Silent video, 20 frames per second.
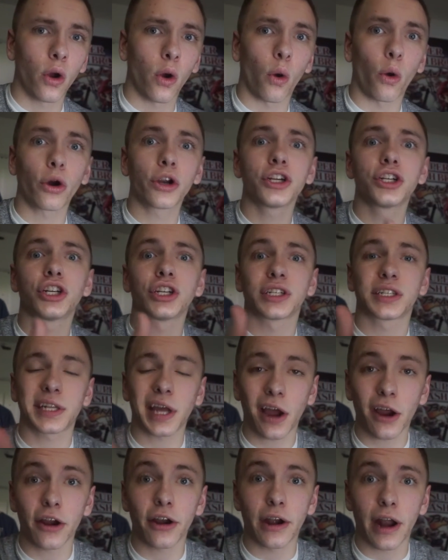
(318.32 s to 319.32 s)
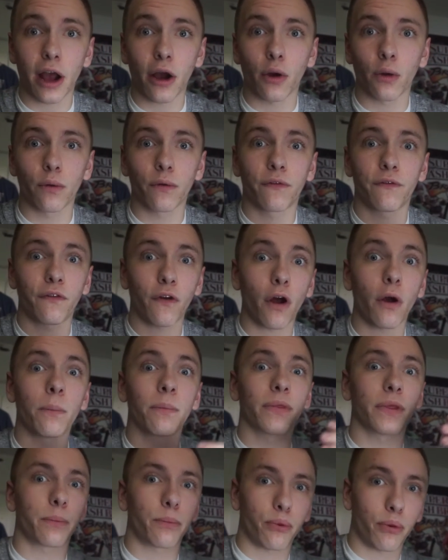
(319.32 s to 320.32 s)
or you're just tired out from
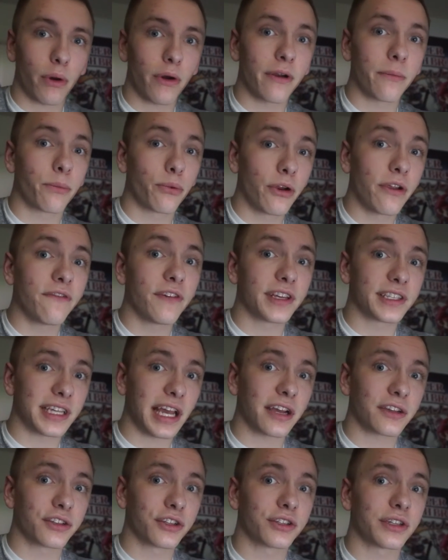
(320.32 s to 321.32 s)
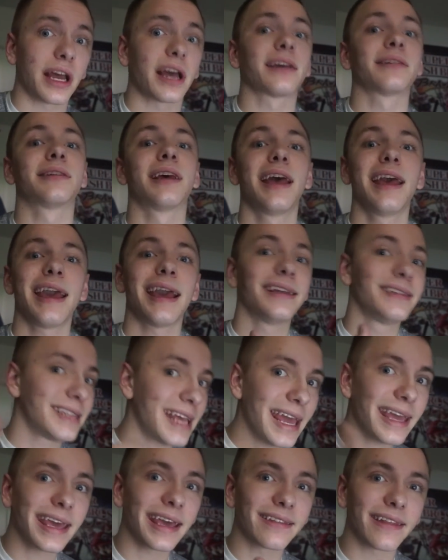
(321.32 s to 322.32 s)
the previous exercise and
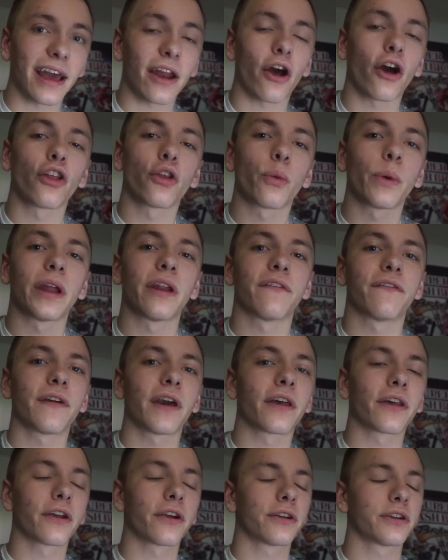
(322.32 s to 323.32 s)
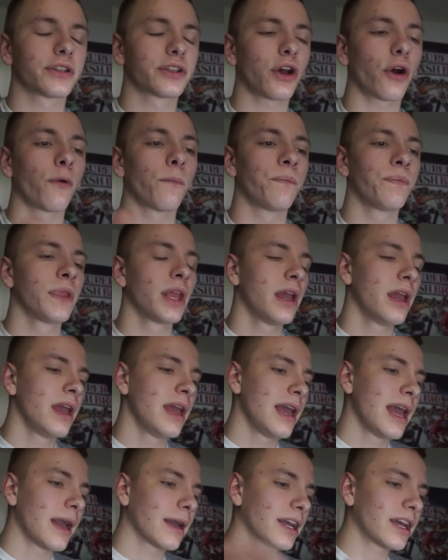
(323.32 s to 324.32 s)
taking that all the way to failure. So
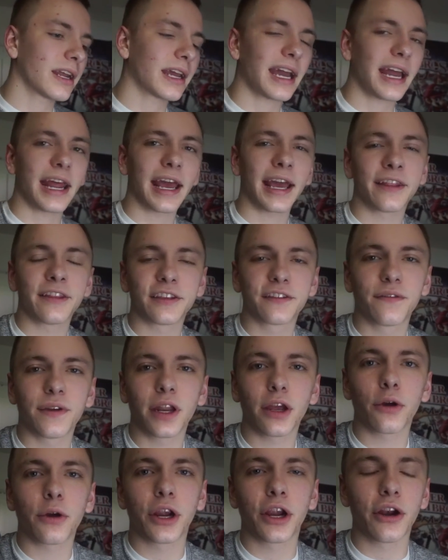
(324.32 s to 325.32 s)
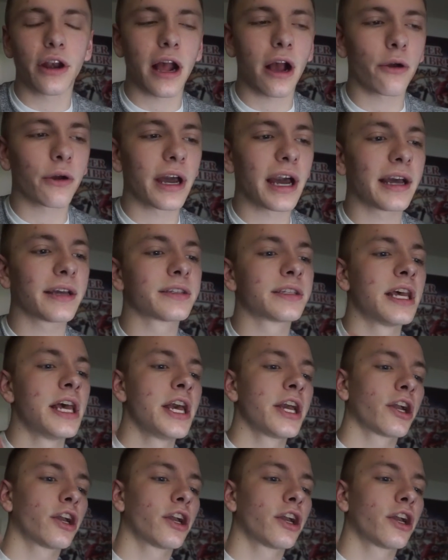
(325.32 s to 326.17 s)
gonna kind of end this video here now, guys.